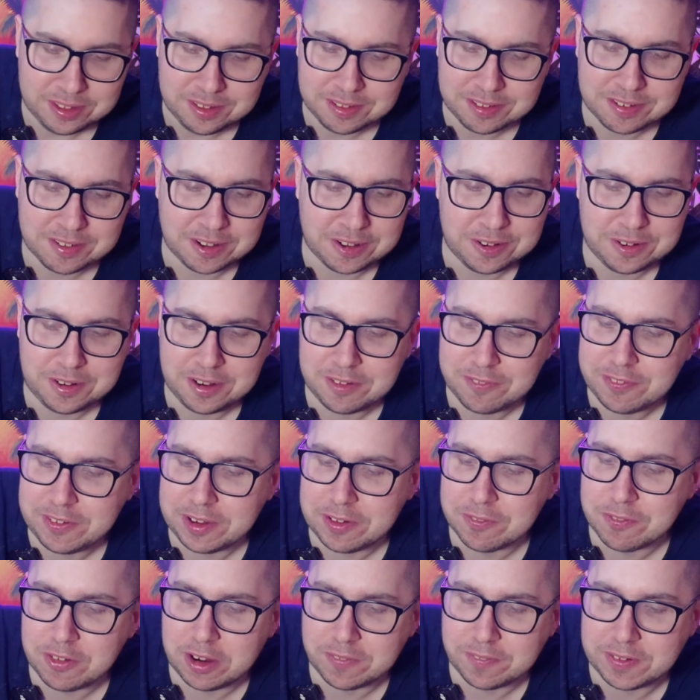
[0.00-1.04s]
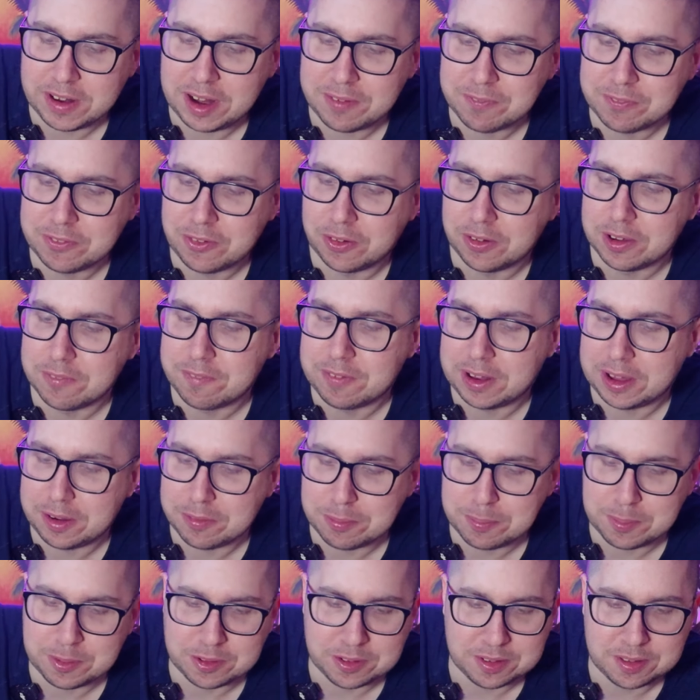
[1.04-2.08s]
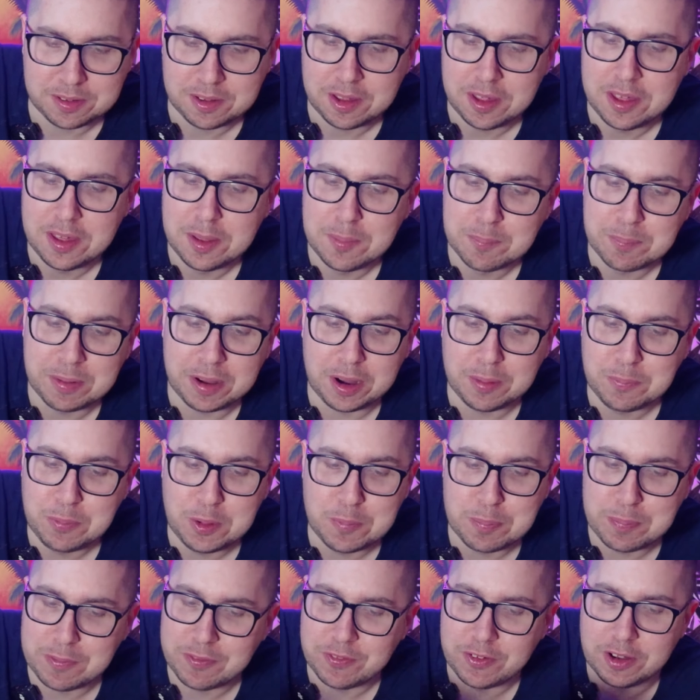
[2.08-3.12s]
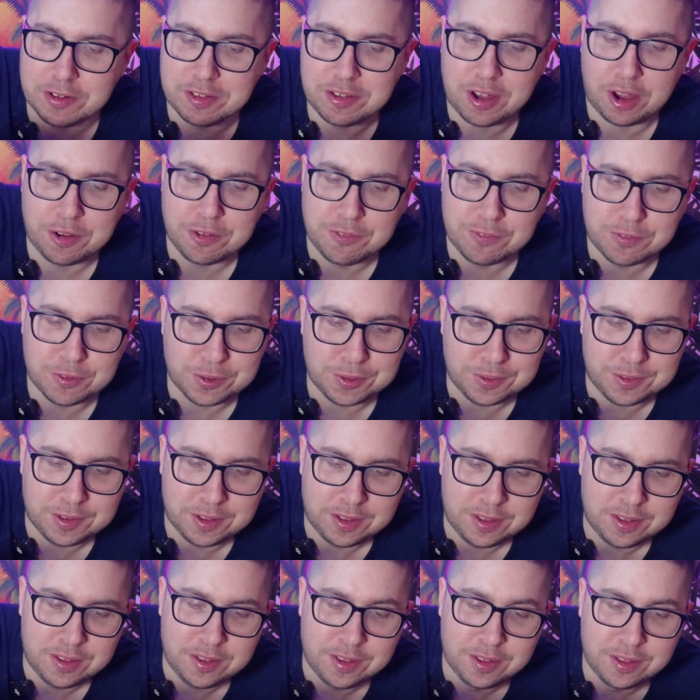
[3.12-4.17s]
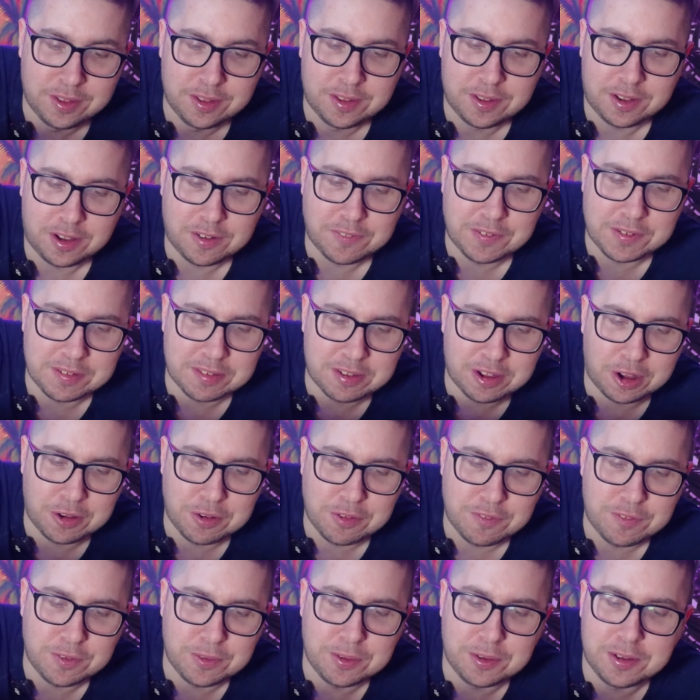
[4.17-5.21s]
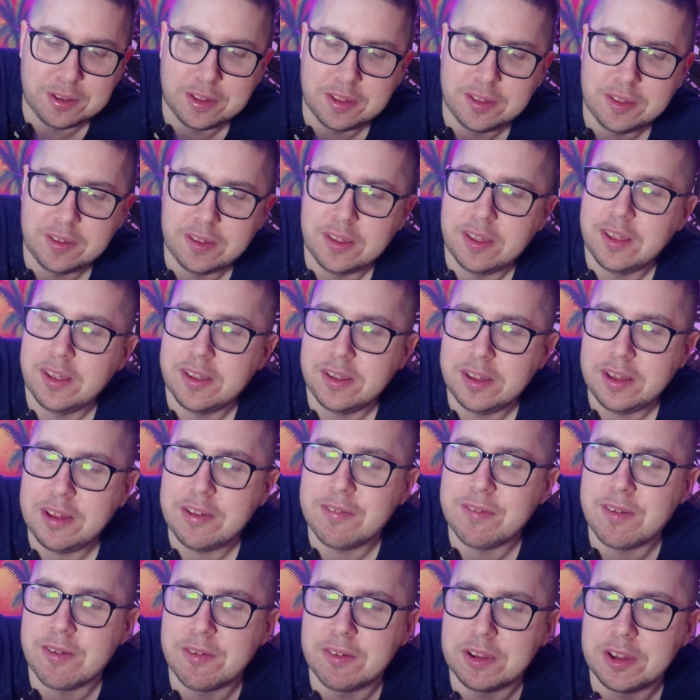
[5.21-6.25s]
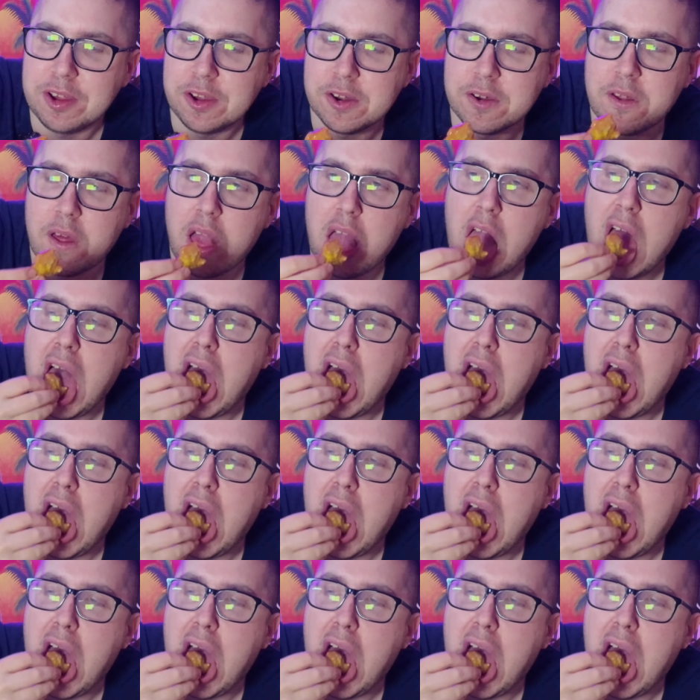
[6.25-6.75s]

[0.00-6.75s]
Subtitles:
So I think I'd rather have cauliflower, to be honest. But I would prefer tofu. I think tofu is very good.